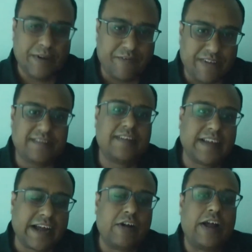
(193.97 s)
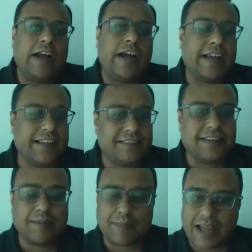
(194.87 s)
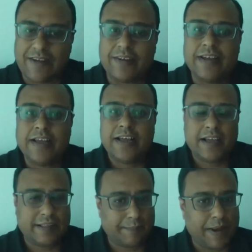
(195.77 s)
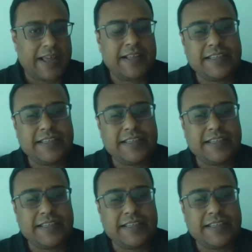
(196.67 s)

defensive account against that supply